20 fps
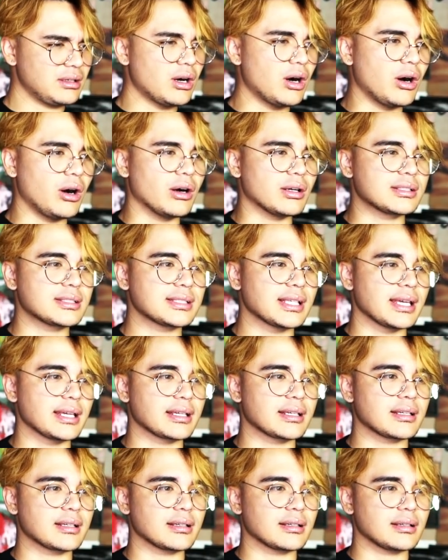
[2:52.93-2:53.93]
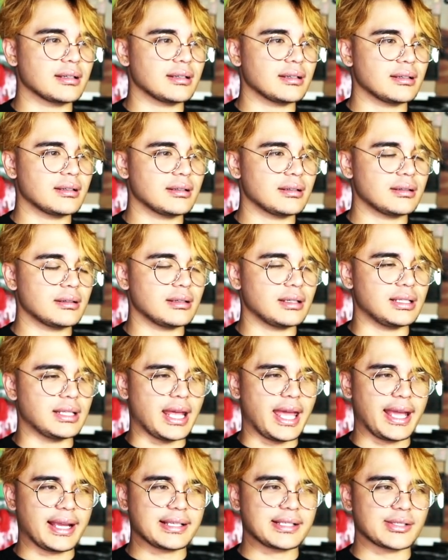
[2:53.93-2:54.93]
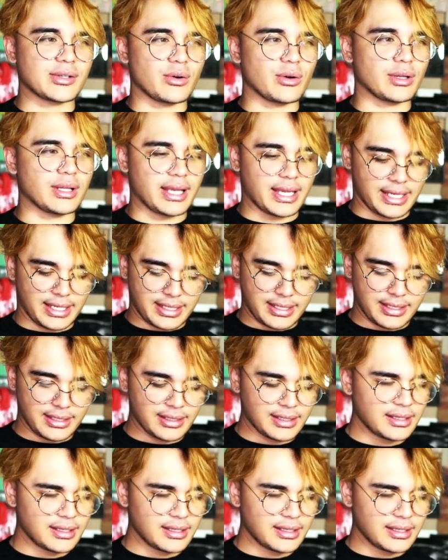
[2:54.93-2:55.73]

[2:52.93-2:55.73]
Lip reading: Oh, it's like an ex or like.